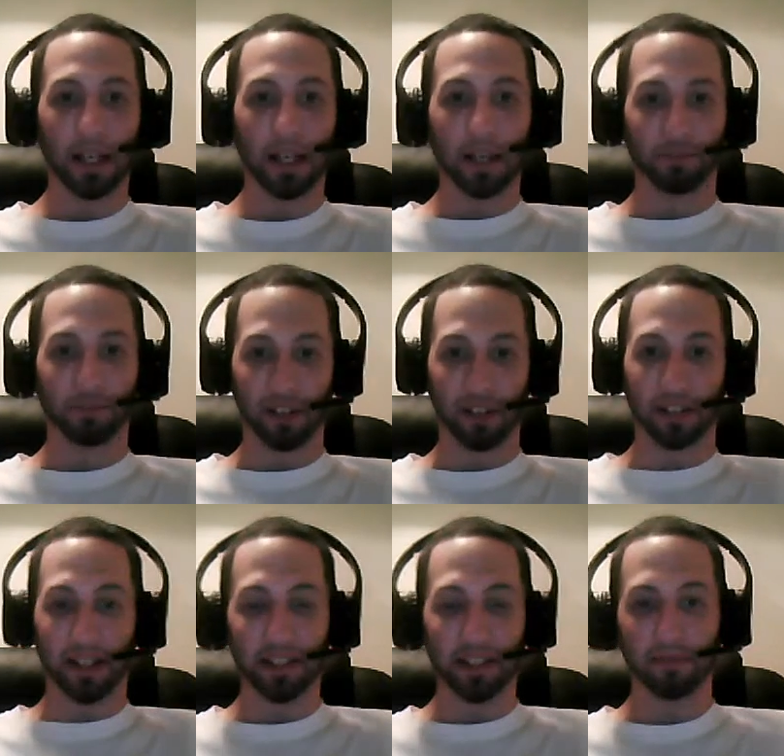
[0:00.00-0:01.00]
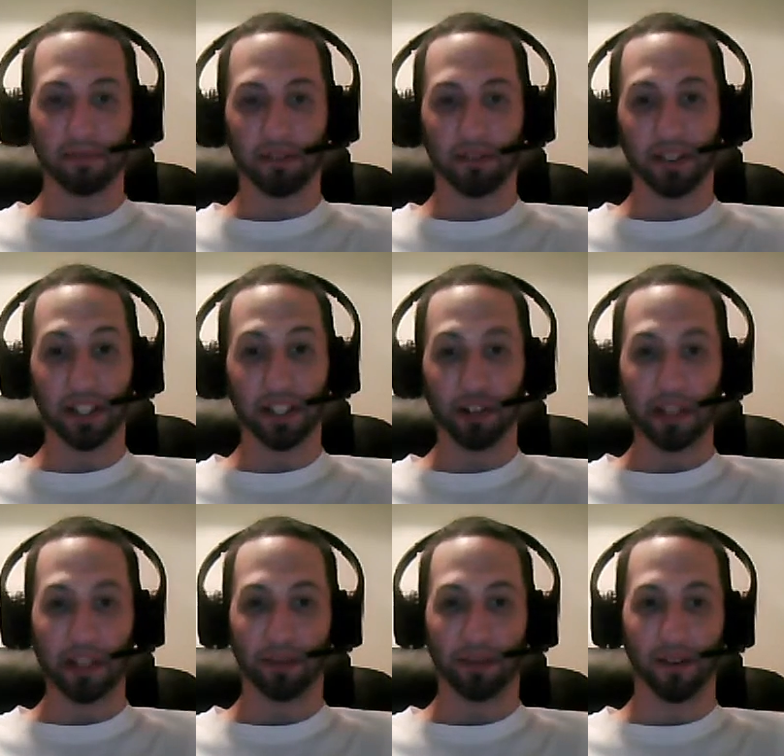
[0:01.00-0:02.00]
brings accountability and
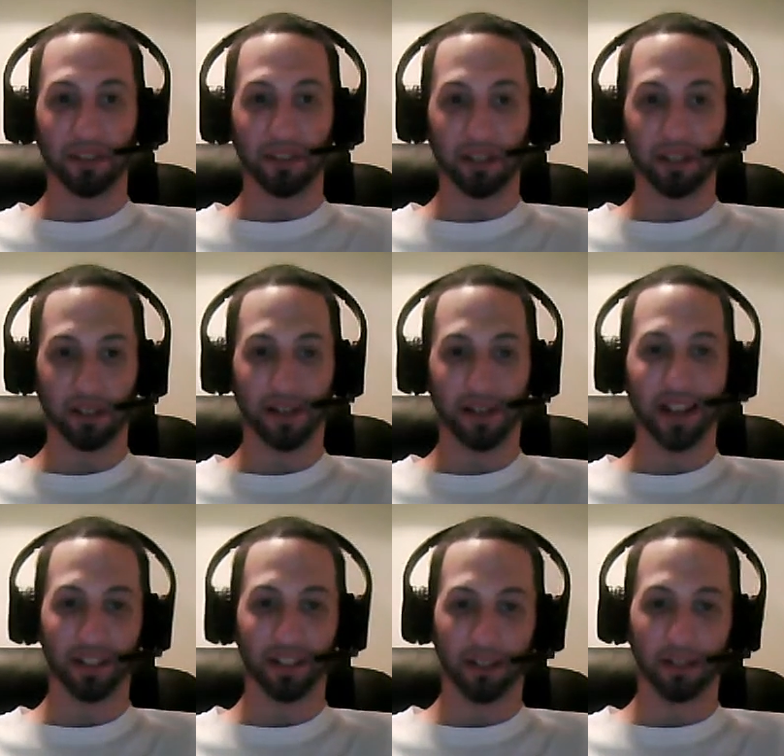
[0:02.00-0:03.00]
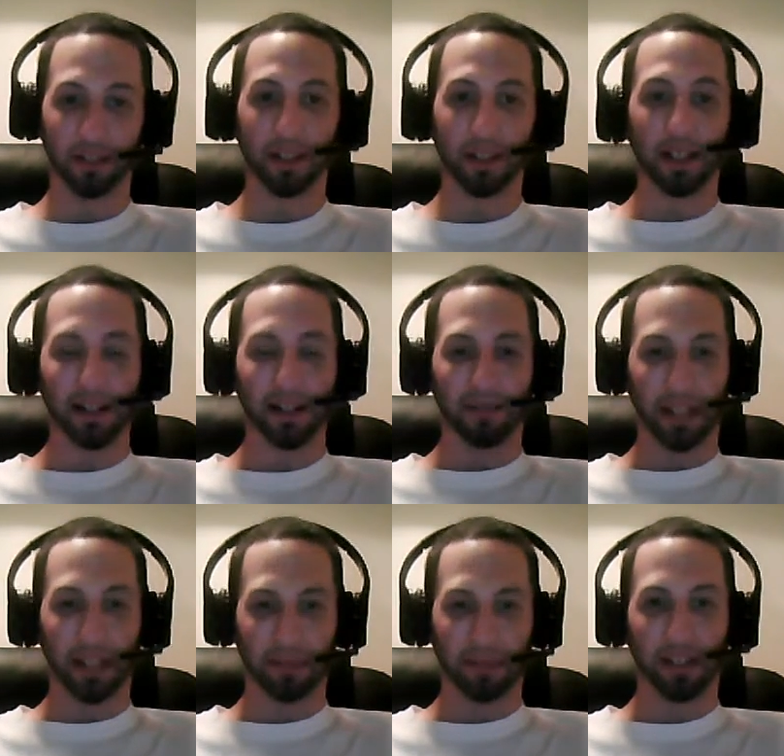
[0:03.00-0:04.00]
transparency to the tax code by
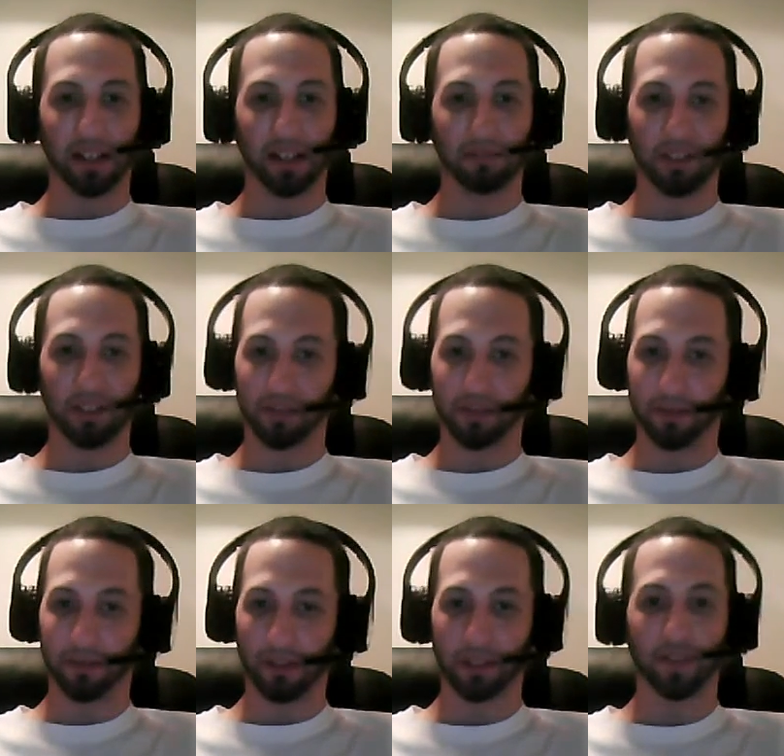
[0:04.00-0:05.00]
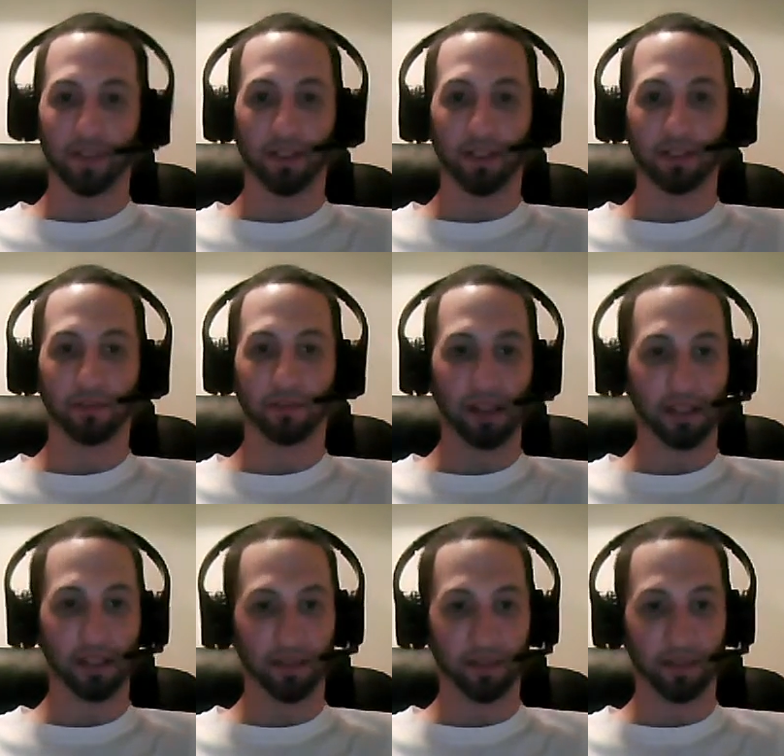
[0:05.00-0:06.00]
eliminating special perks for those of
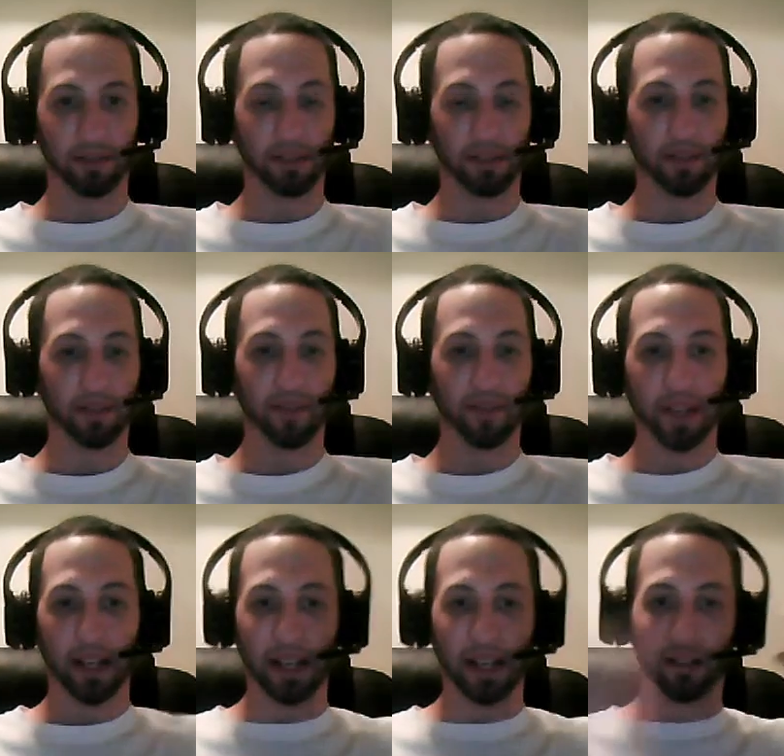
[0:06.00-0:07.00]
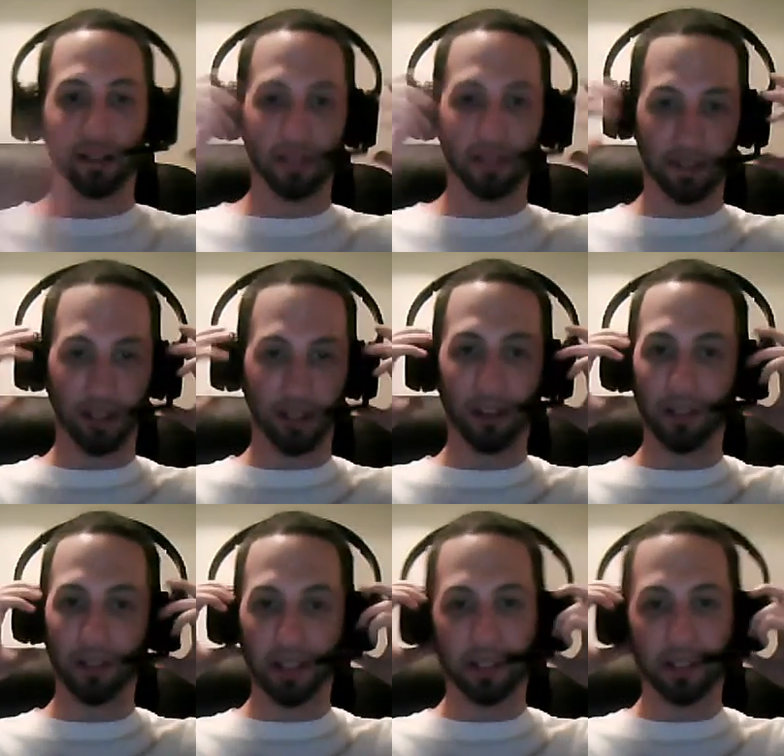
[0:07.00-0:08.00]
greatest influence, and closes the
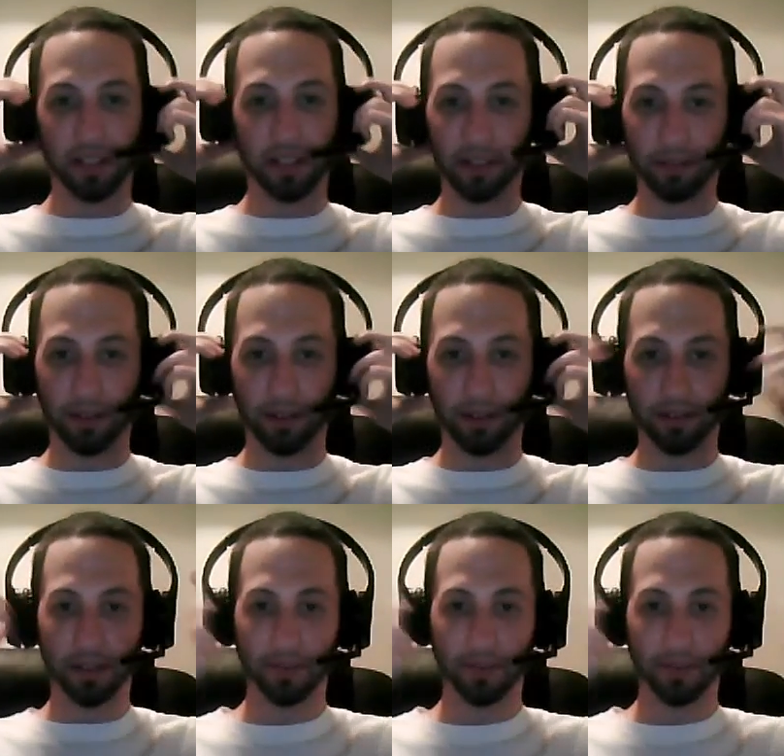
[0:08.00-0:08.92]
currently existing loopholes.